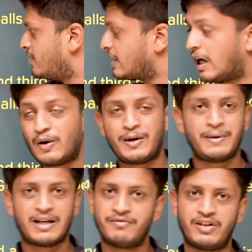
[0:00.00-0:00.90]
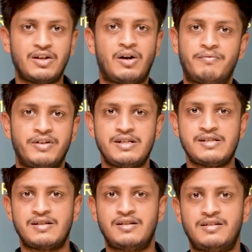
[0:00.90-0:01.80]
Now it became very
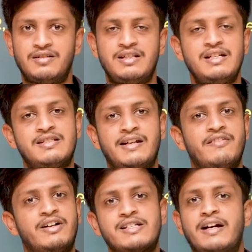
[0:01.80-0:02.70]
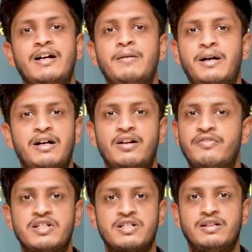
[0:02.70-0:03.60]
obvious. These 3 events are independent
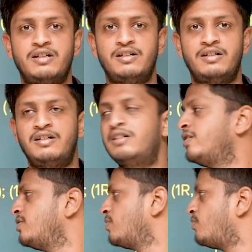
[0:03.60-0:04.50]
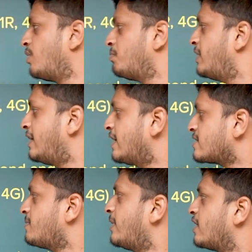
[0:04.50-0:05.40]
of each other. It
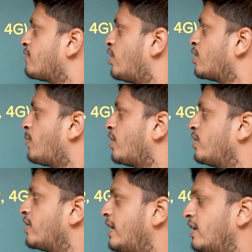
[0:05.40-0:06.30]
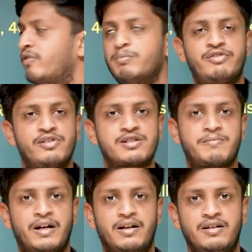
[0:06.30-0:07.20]
doesn't matter what ball you are getting from the first
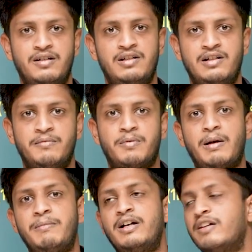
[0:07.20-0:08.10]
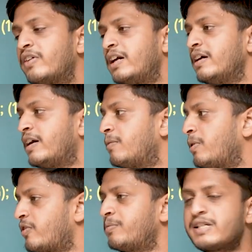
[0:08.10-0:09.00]
bag. Probability of getting a red
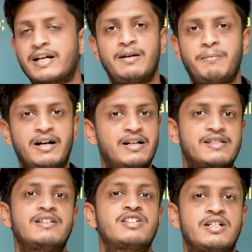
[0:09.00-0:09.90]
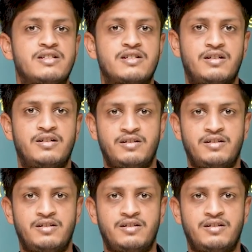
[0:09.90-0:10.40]
ball from the second bag doesn't change.